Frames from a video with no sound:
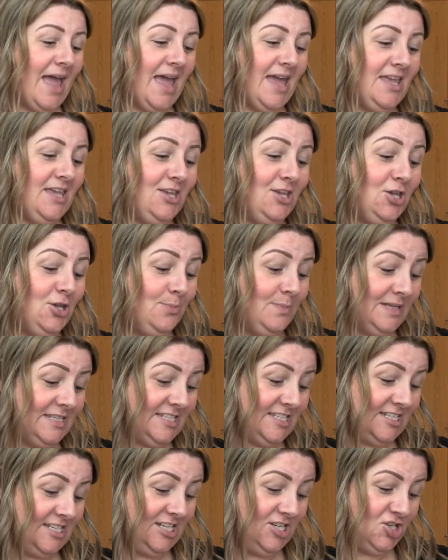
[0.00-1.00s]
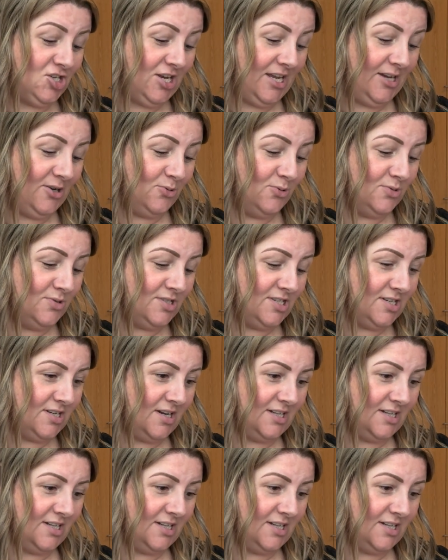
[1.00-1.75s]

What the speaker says: a humidity shield.